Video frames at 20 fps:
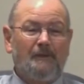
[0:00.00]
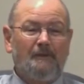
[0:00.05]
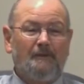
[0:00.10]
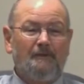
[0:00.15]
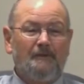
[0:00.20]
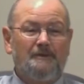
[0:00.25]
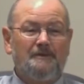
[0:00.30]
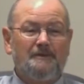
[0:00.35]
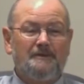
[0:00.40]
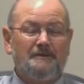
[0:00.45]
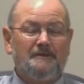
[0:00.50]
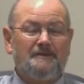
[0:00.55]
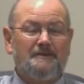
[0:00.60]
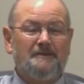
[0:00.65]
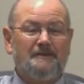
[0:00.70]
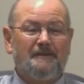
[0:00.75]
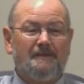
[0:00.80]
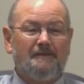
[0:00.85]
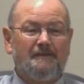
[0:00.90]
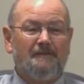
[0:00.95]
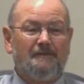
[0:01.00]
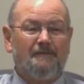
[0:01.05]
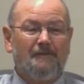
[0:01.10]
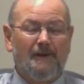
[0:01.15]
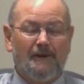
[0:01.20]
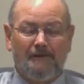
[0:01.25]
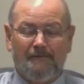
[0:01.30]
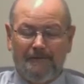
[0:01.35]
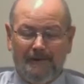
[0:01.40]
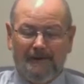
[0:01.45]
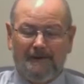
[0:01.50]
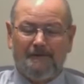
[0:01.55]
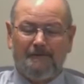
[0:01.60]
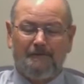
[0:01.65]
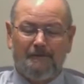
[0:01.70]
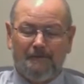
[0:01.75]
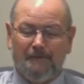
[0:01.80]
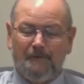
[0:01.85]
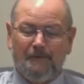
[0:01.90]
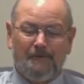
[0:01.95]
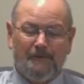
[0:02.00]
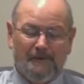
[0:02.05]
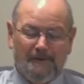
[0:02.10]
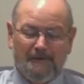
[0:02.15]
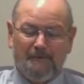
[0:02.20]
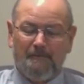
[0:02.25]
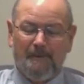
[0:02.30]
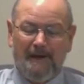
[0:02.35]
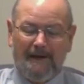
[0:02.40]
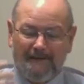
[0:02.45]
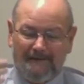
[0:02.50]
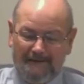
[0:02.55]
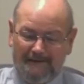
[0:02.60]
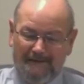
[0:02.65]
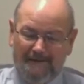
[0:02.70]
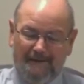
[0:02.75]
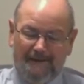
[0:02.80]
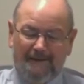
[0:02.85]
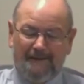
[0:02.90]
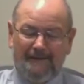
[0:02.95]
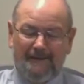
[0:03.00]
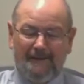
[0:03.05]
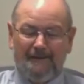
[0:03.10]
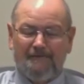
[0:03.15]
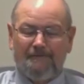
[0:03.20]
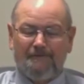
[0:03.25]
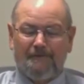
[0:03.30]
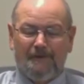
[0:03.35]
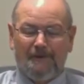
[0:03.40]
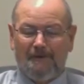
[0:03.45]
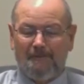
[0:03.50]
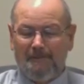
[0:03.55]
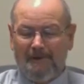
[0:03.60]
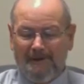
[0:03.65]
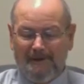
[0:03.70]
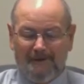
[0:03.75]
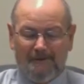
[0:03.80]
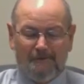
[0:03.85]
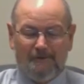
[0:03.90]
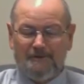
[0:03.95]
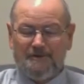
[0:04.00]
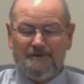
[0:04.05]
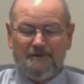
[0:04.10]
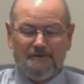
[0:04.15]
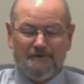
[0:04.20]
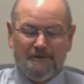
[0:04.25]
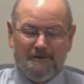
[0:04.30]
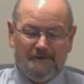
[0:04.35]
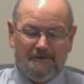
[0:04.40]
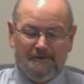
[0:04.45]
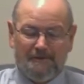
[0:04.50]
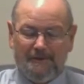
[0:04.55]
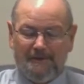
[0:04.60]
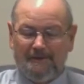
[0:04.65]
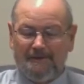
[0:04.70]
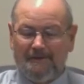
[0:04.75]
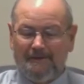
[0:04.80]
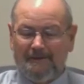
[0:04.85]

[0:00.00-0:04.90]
which is very effective if you think about it from a Christocentric